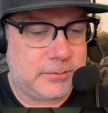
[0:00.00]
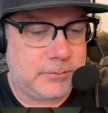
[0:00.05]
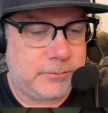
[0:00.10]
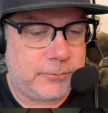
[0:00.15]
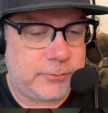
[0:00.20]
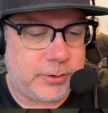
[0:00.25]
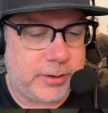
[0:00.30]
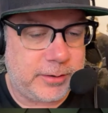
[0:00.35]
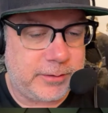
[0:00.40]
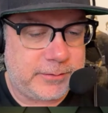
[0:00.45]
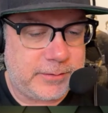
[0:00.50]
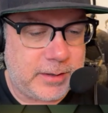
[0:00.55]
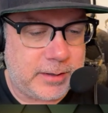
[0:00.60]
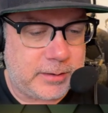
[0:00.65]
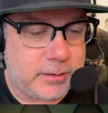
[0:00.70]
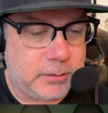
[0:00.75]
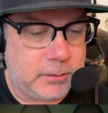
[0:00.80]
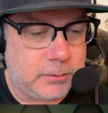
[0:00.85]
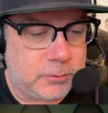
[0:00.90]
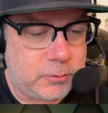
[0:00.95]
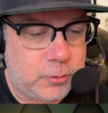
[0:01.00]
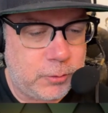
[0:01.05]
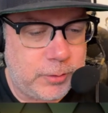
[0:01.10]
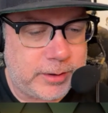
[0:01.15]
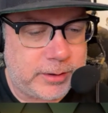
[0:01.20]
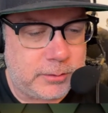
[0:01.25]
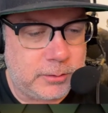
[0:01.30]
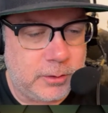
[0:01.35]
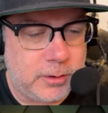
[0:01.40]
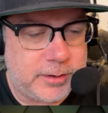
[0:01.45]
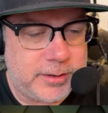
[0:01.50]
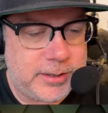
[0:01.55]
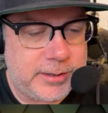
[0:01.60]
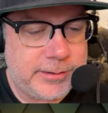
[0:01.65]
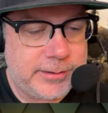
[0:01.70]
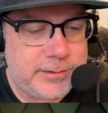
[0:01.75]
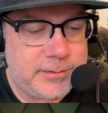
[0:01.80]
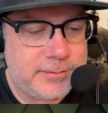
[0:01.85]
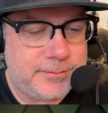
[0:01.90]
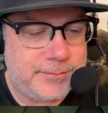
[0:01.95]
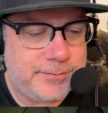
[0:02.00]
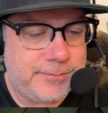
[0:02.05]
Trying to take a quick look here.